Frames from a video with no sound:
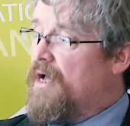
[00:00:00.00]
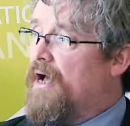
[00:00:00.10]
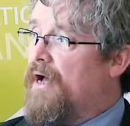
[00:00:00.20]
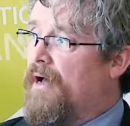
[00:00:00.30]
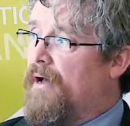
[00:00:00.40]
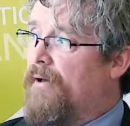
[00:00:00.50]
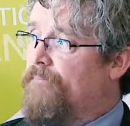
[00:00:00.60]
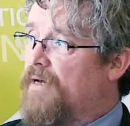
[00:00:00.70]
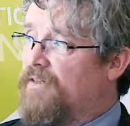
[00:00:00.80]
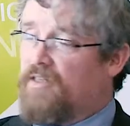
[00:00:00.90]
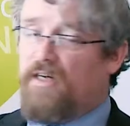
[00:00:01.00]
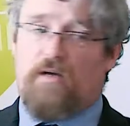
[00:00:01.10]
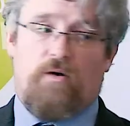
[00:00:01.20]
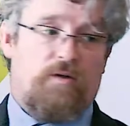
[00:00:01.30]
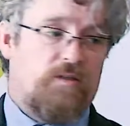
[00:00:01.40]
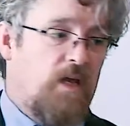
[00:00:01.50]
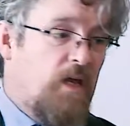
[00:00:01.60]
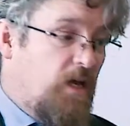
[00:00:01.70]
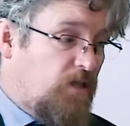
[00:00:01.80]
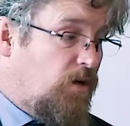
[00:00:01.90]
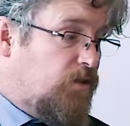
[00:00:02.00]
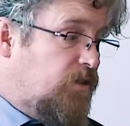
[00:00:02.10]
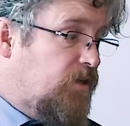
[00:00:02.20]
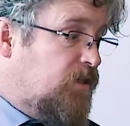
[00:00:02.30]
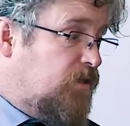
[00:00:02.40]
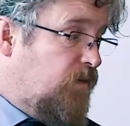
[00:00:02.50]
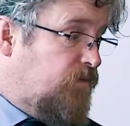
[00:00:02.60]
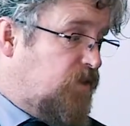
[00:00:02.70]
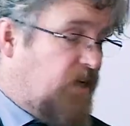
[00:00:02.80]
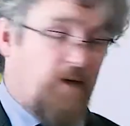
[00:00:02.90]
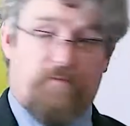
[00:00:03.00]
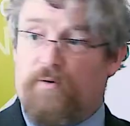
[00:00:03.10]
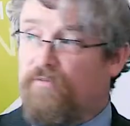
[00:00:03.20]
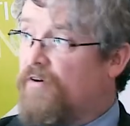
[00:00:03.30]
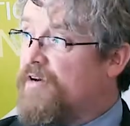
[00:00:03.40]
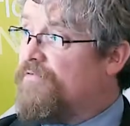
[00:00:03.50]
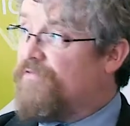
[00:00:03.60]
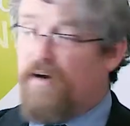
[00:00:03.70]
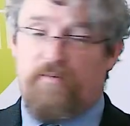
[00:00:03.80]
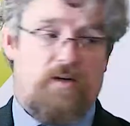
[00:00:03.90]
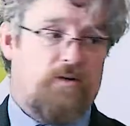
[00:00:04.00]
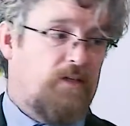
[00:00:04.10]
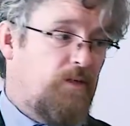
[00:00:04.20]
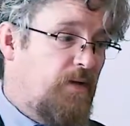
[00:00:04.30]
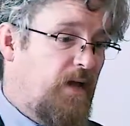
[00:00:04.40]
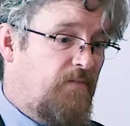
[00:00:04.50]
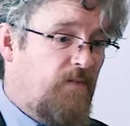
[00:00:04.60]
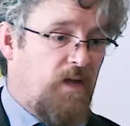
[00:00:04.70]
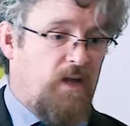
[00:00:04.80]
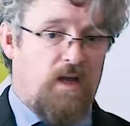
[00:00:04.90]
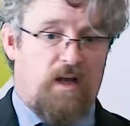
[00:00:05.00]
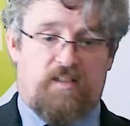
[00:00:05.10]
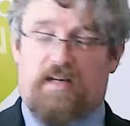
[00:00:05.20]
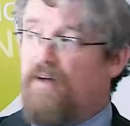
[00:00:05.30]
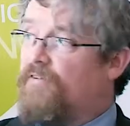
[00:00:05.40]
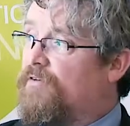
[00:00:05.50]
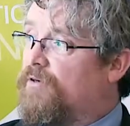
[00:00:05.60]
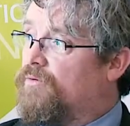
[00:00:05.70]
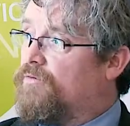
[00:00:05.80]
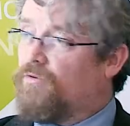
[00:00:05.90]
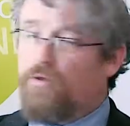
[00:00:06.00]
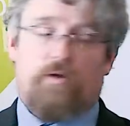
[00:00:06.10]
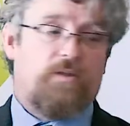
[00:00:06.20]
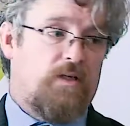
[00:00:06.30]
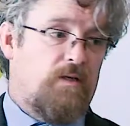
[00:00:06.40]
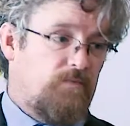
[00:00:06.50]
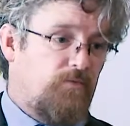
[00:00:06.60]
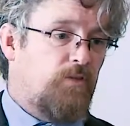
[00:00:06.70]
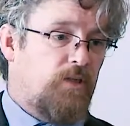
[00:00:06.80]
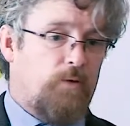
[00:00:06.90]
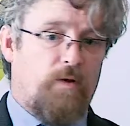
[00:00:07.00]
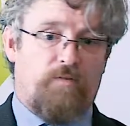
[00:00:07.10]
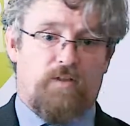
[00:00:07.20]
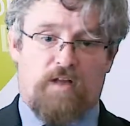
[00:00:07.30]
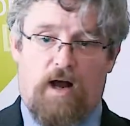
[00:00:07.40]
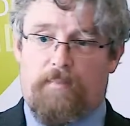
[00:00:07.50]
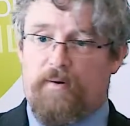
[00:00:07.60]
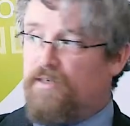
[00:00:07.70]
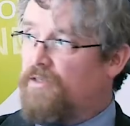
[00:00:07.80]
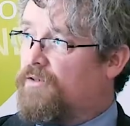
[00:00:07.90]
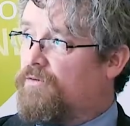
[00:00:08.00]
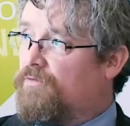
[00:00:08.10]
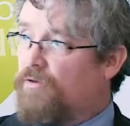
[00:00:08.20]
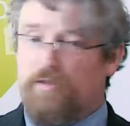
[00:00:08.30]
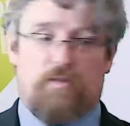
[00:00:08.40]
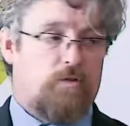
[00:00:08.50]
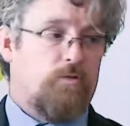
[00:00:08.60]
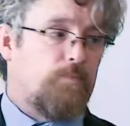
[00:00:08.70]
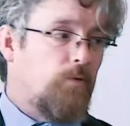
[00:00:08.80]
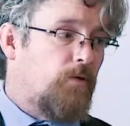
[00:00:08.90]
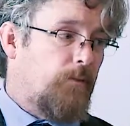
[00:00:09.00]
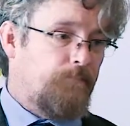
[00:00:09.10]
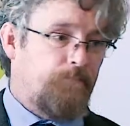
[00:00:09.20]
stakeholders, it's also the likes of the staff. We're very, very lucky that we have a staff of around 30 full-time equivalents operating the Green Schools programme.